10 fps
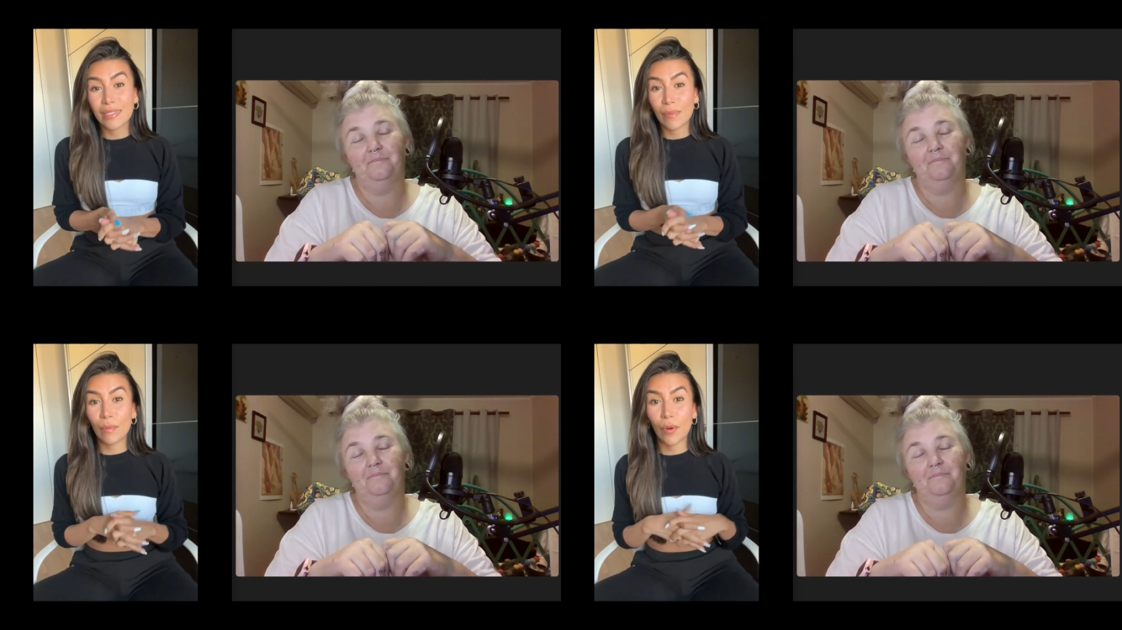
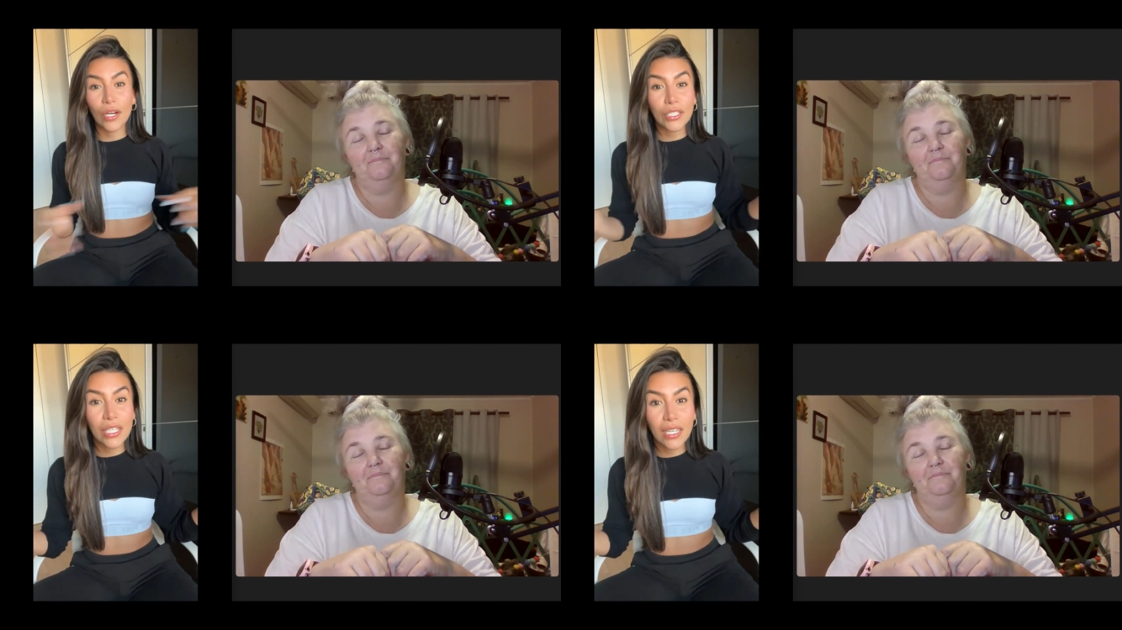Speaker 1: and it's
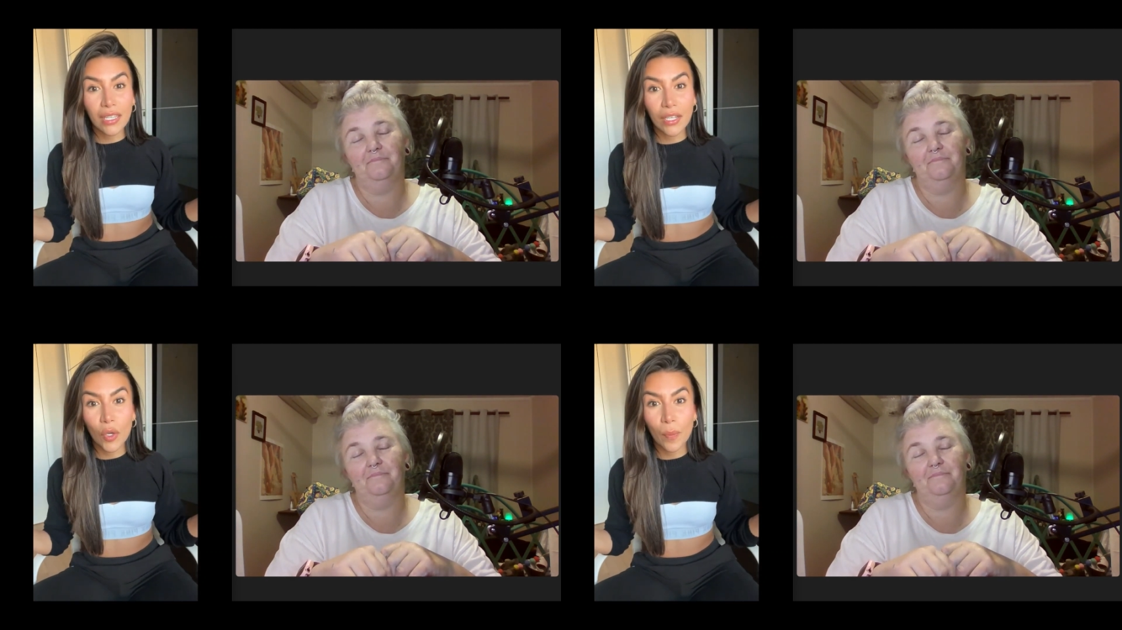been
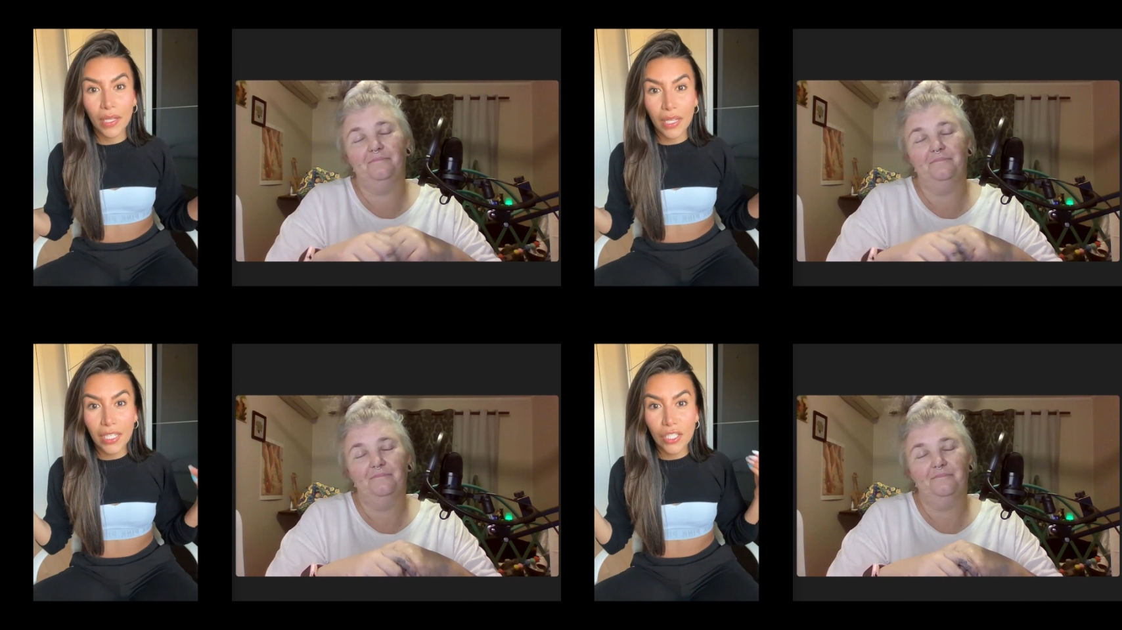purging a
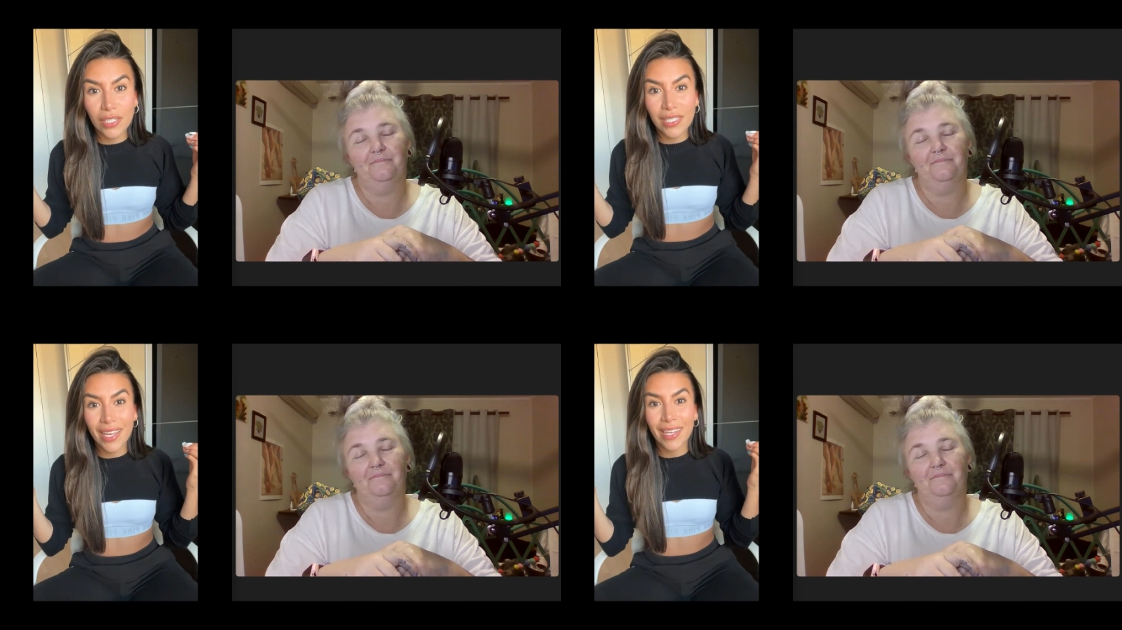little but
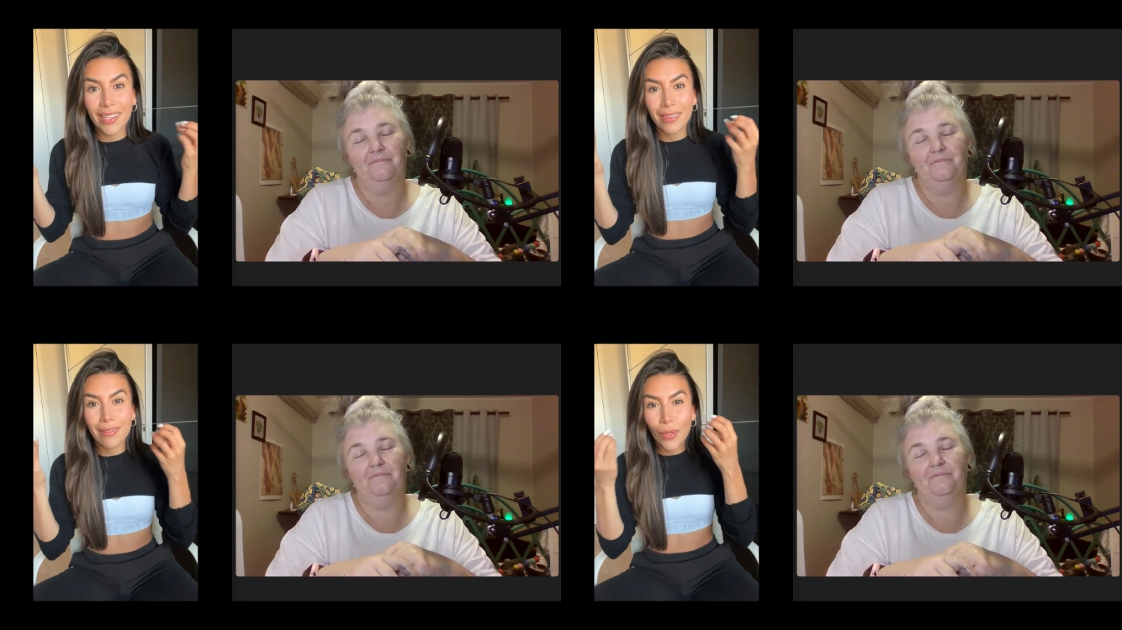like just
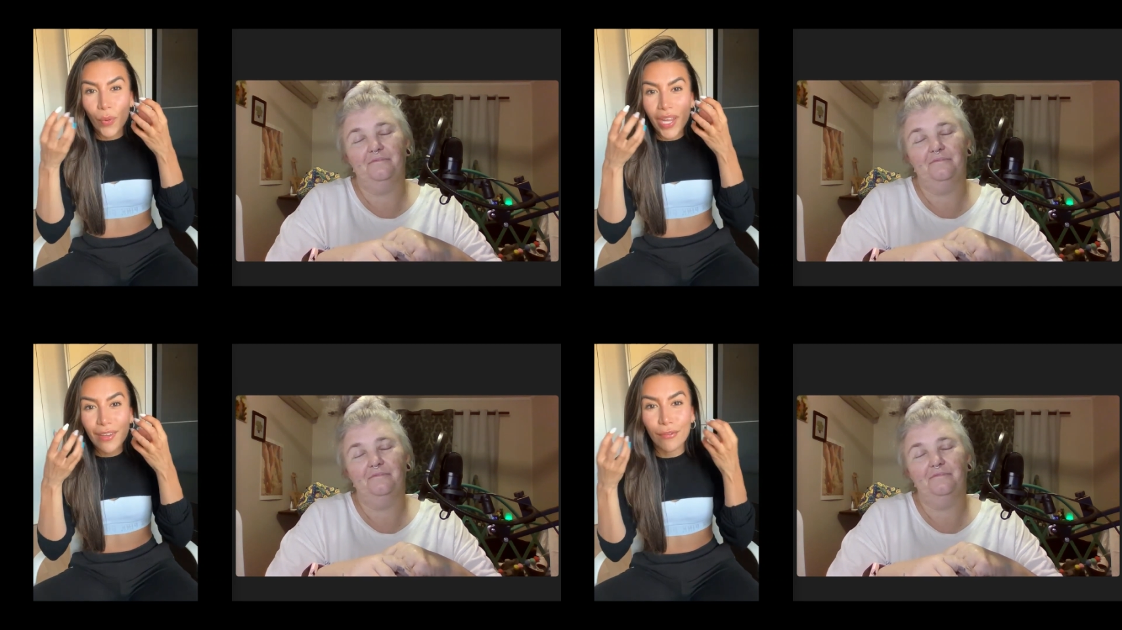like
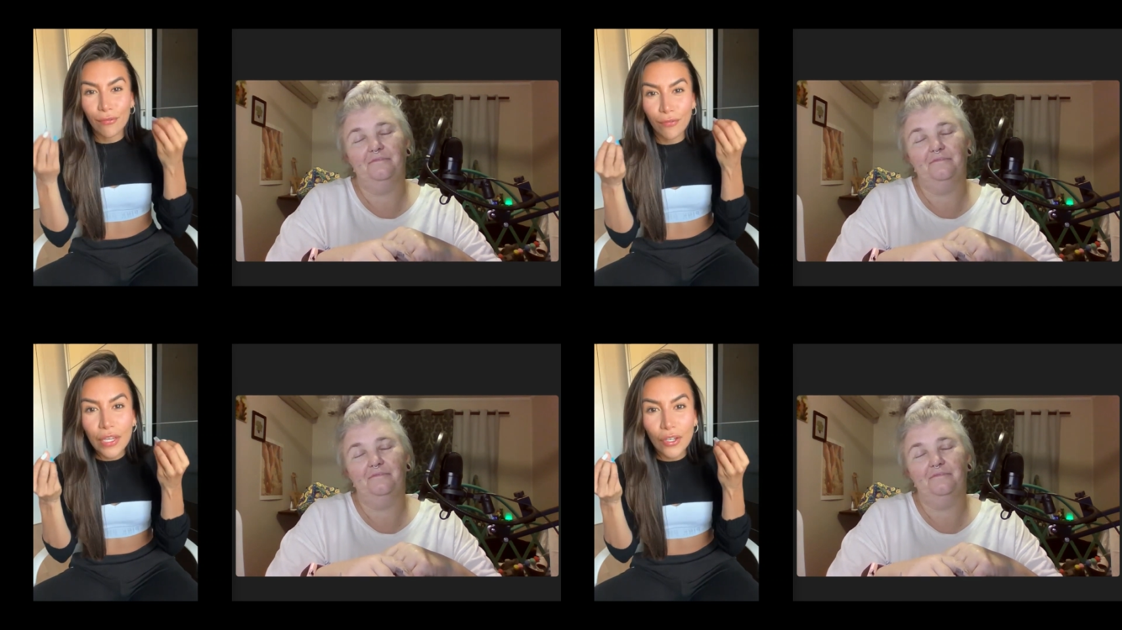the
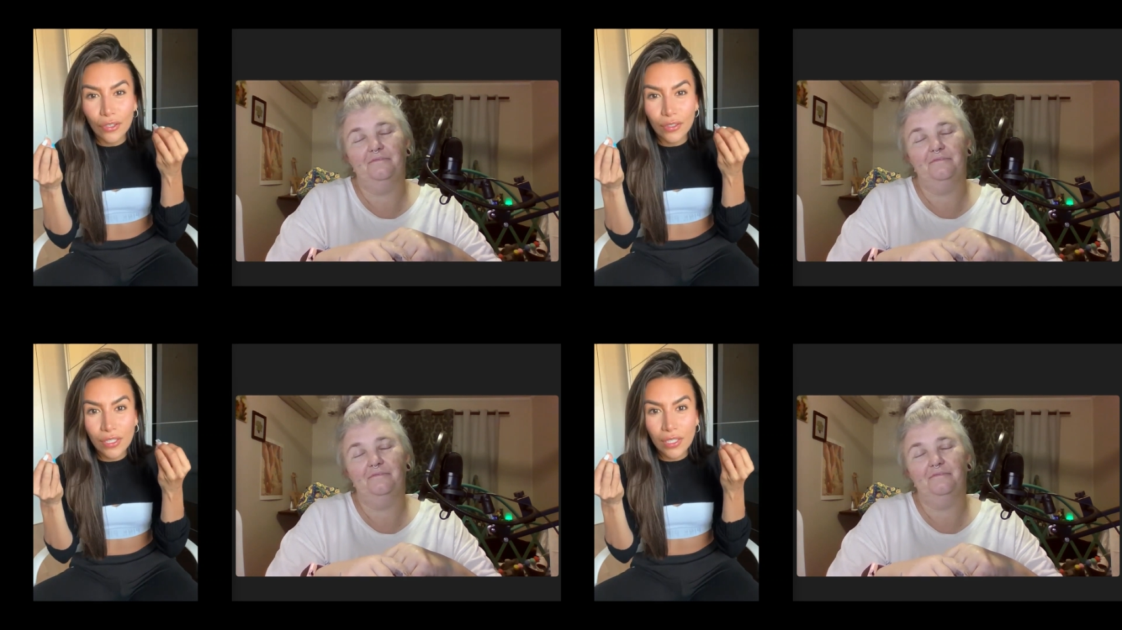way it
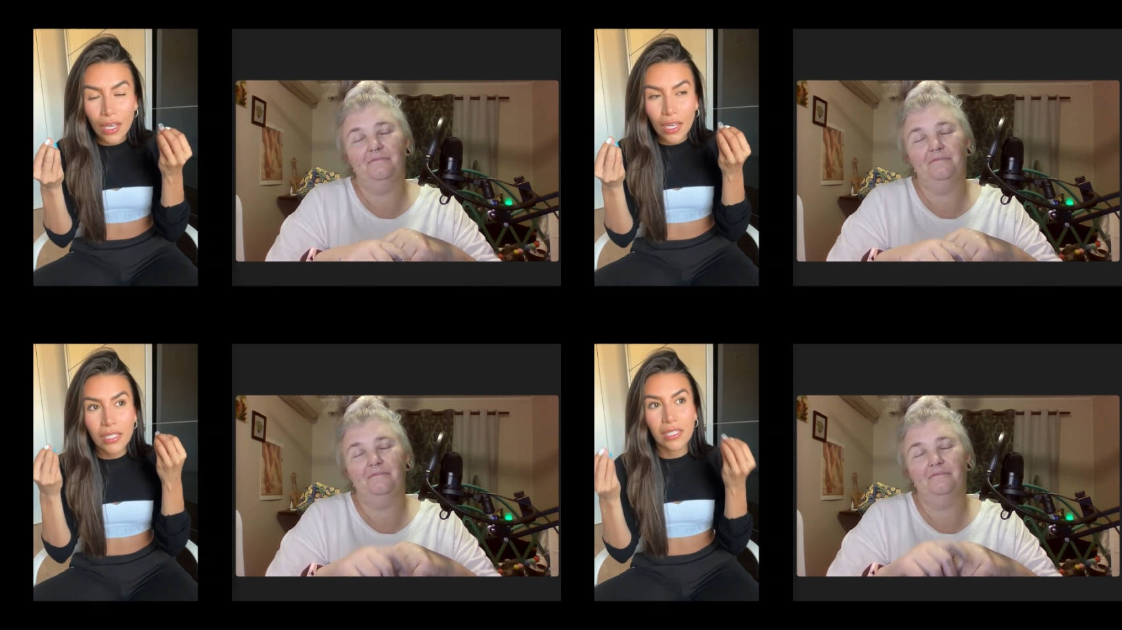
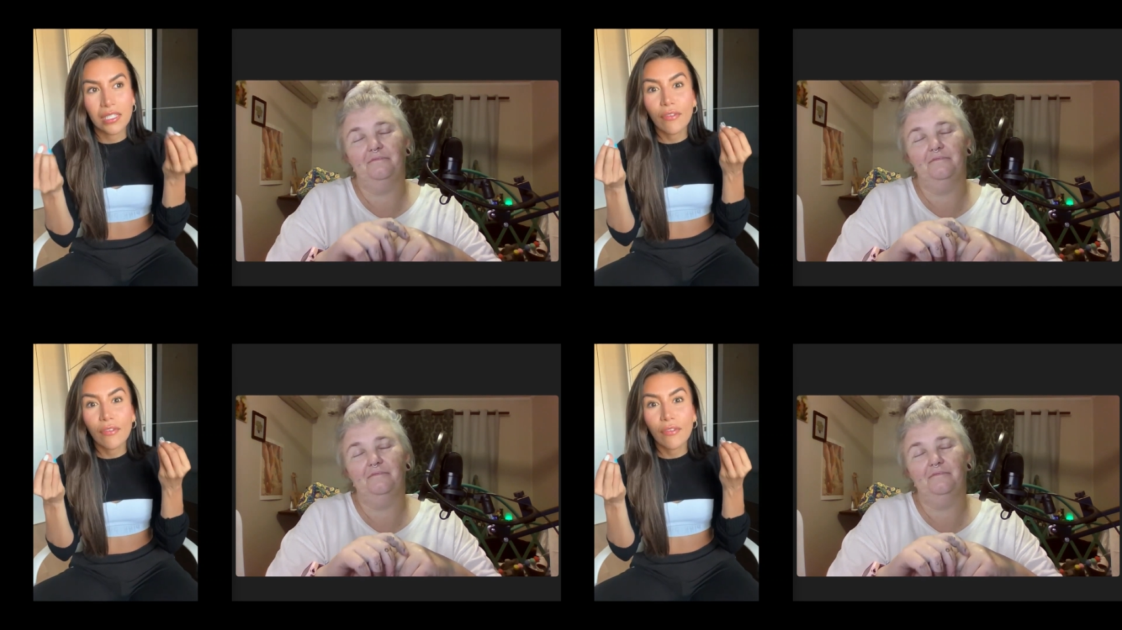feels